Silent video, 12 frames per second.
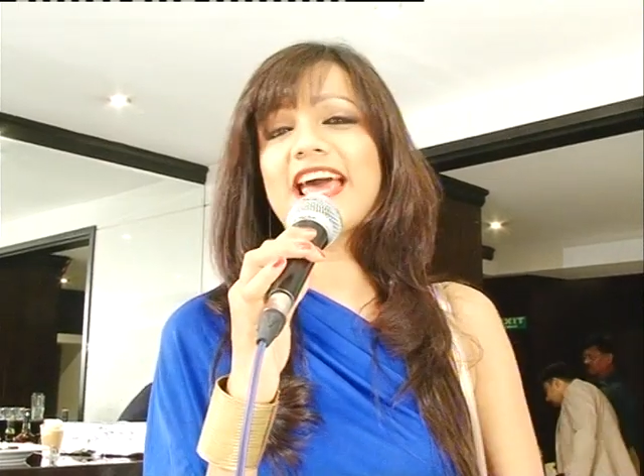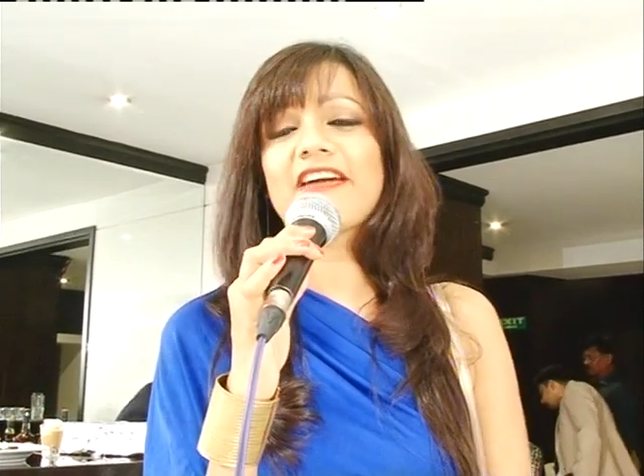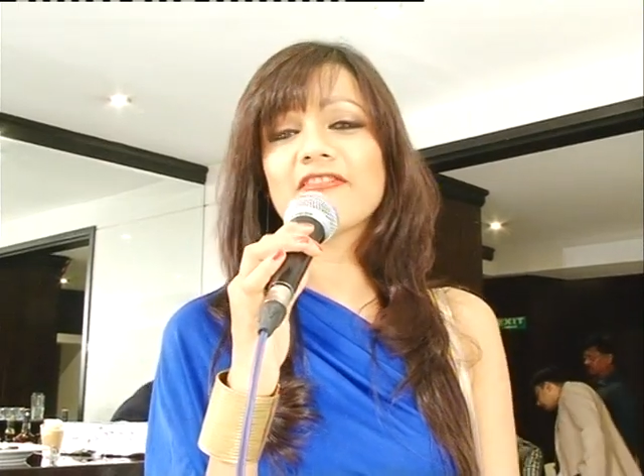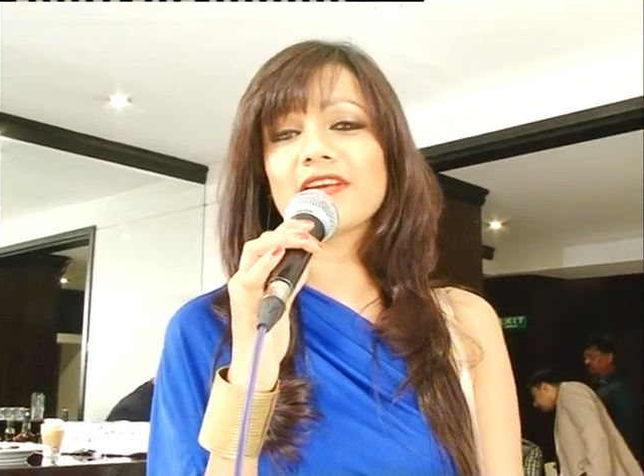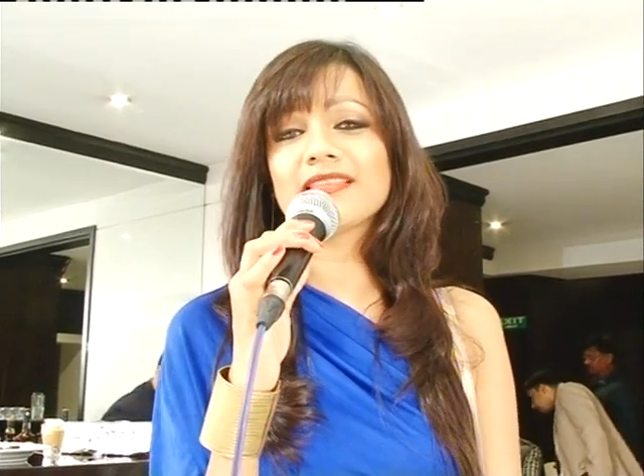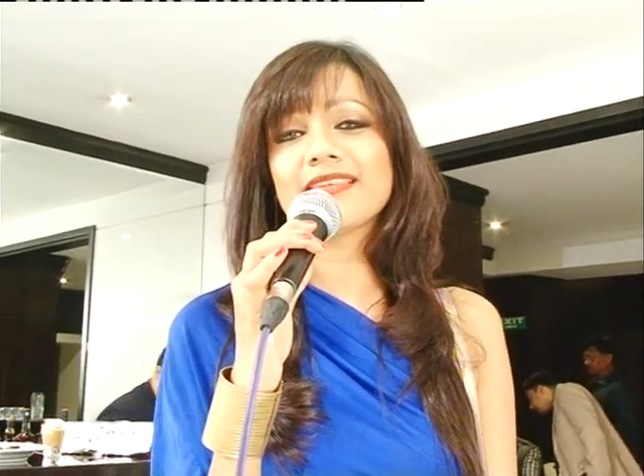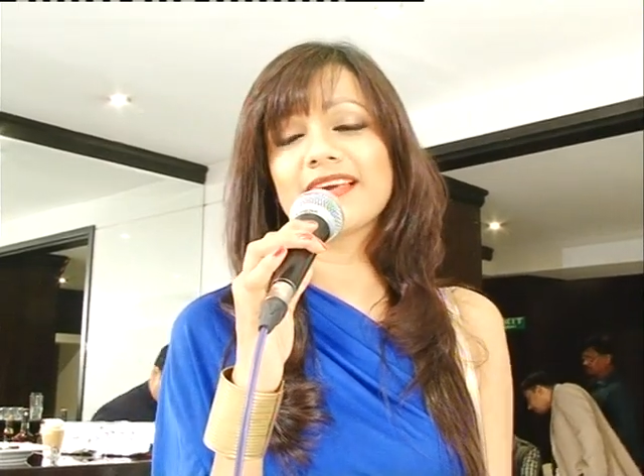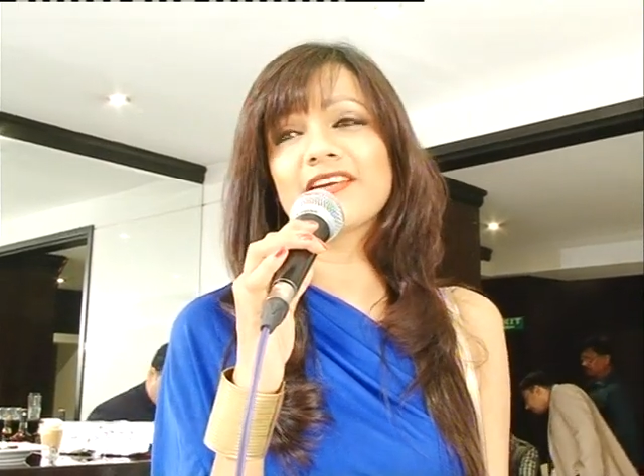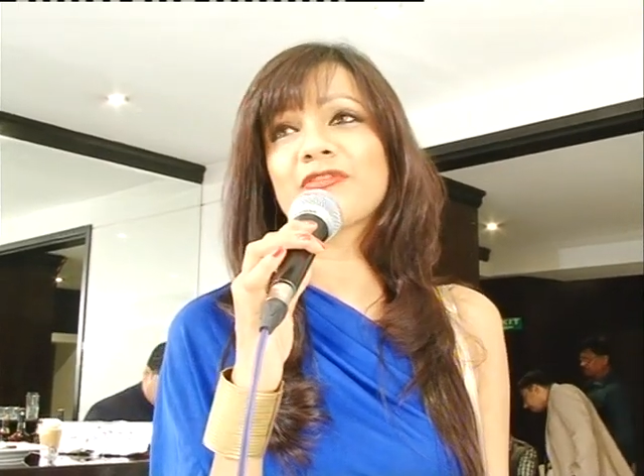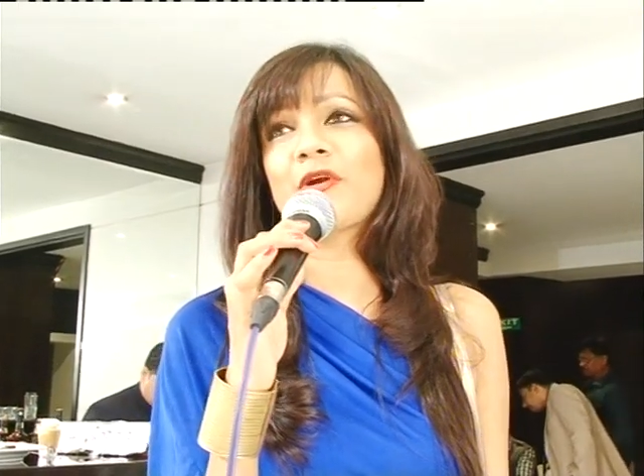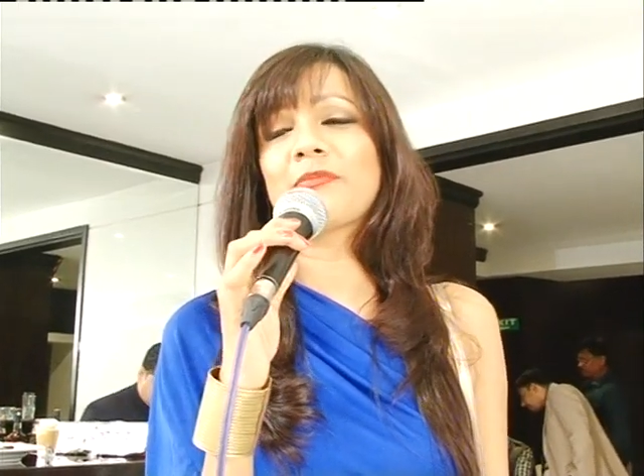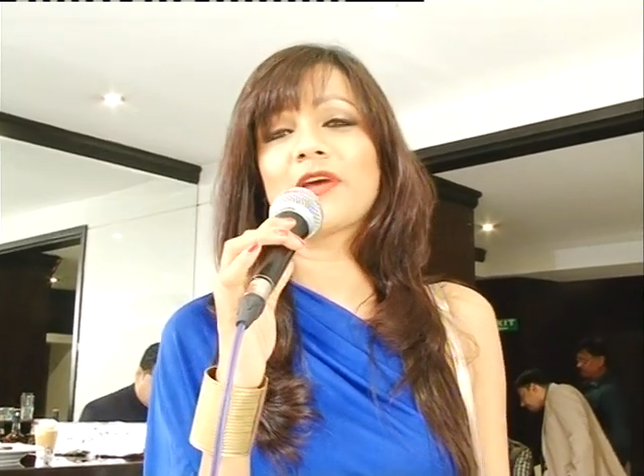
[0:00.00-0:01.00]
everything
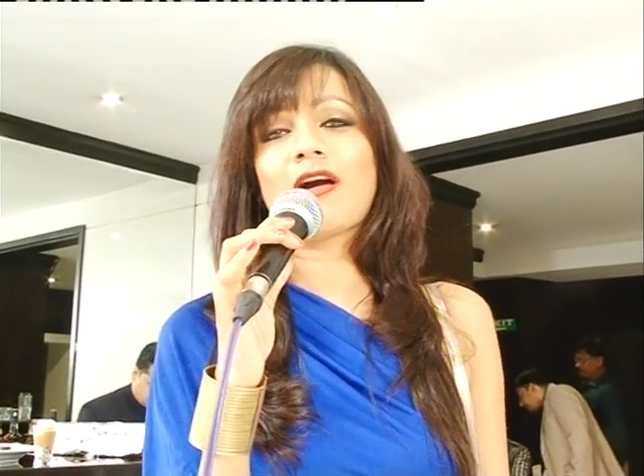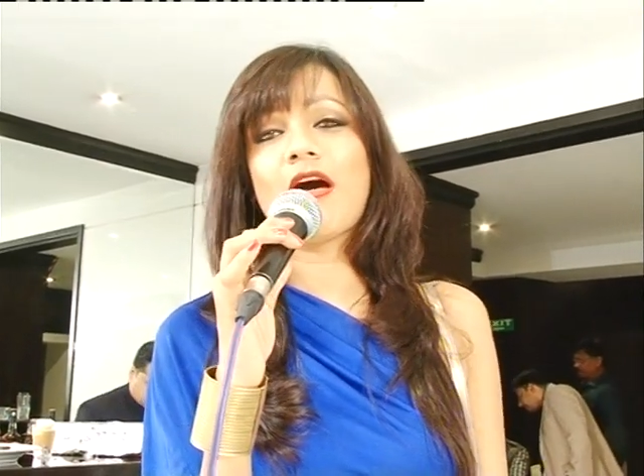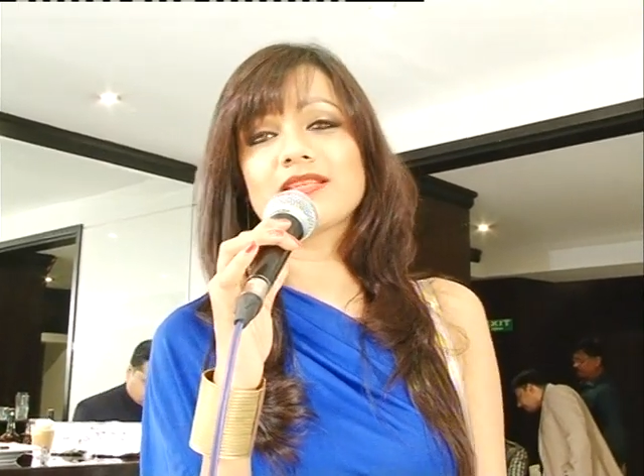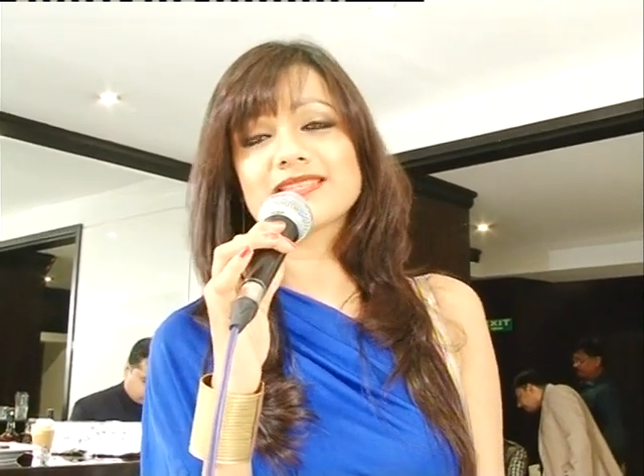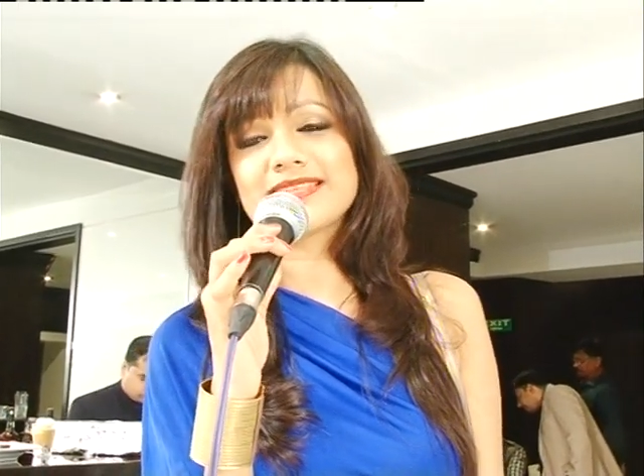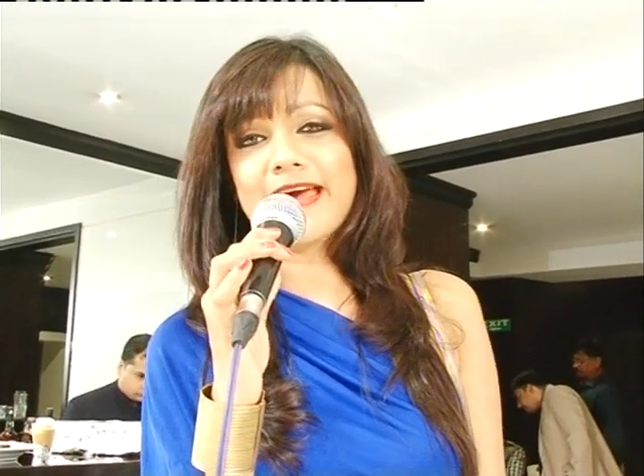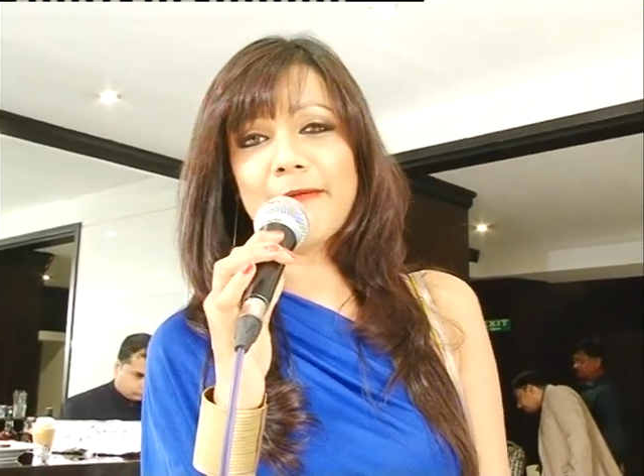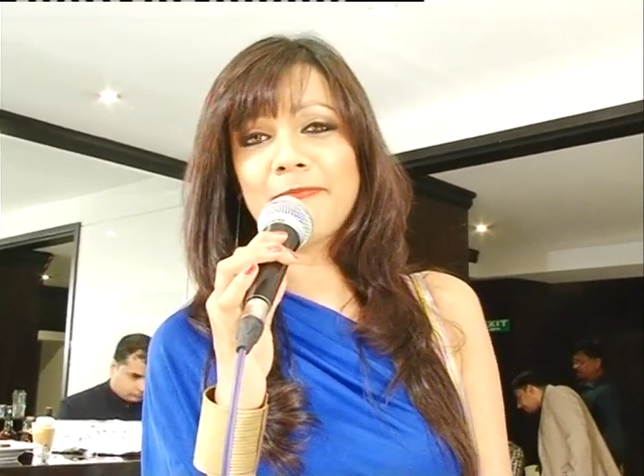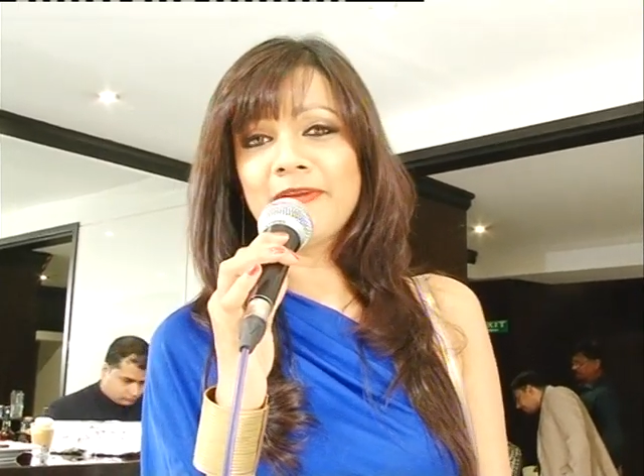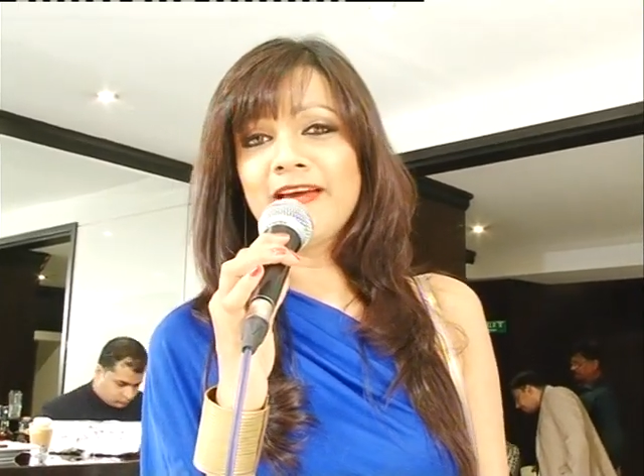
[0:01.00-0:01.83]
from the concept